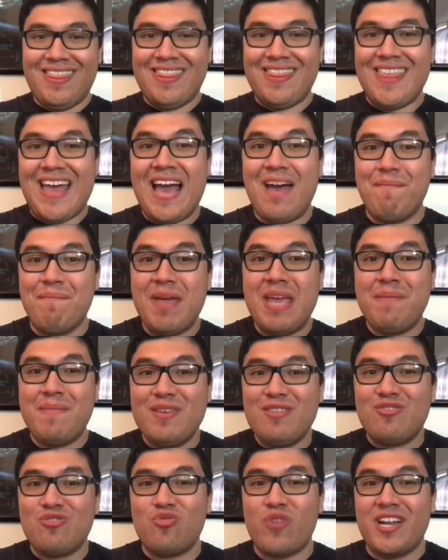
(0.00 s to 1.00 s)
That may
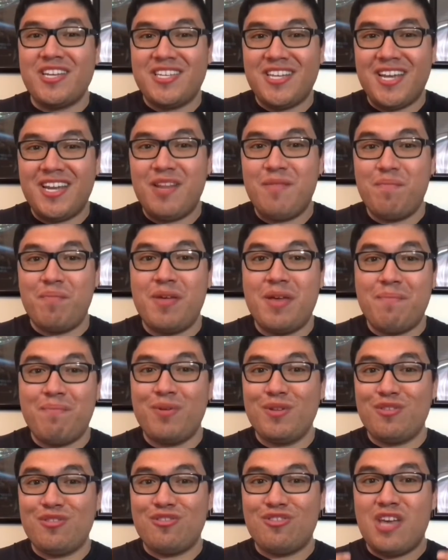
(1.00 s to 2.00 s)
be stretching it a bit,
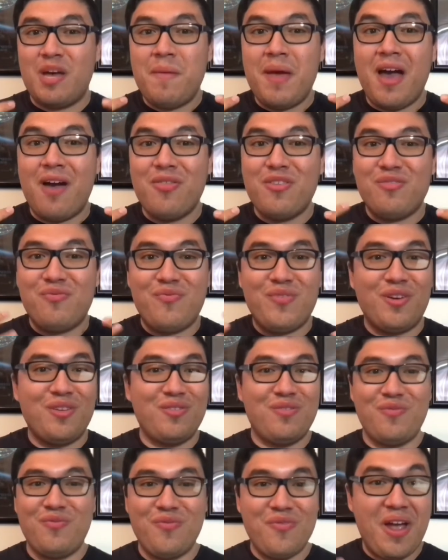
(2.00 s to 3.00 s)
but somehow this
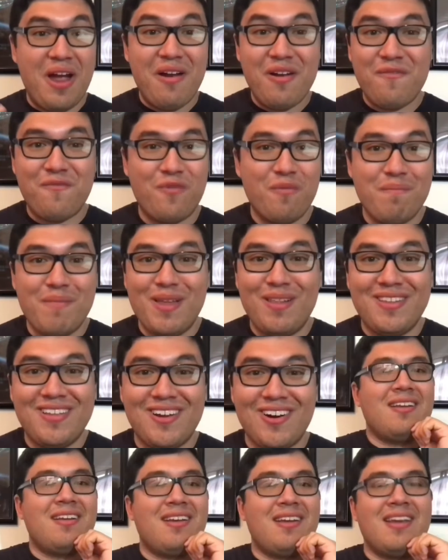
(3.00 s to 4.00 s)
feels very
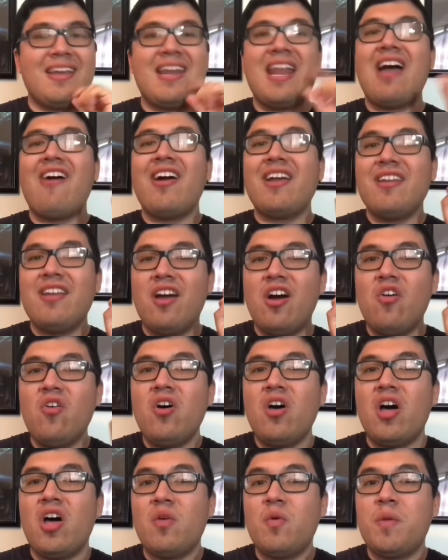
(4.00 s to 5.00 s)
familiar. Now, I
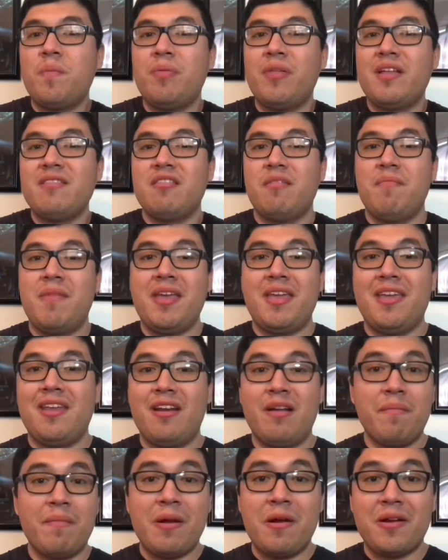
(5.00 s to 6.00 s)
know Hollywood plans on
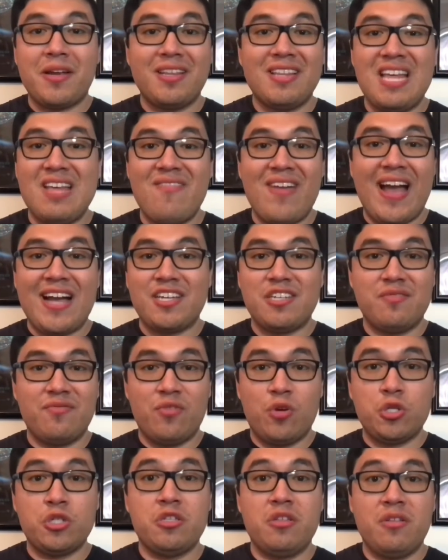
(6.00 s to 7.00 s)
making an American live action version